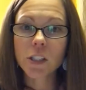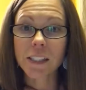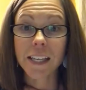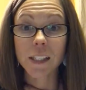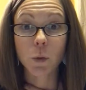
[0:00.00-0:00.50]

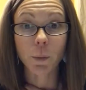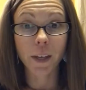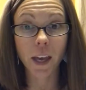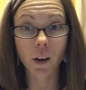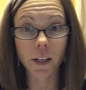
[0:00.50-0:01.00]
because that's where
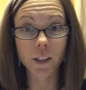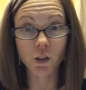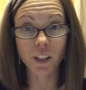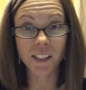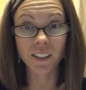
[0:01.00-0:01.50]
we carry
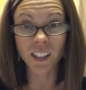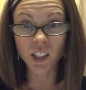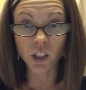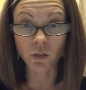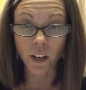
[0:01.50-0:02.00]
stress and
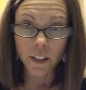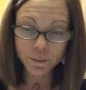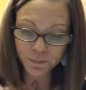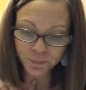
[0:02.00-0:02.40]
tension, right?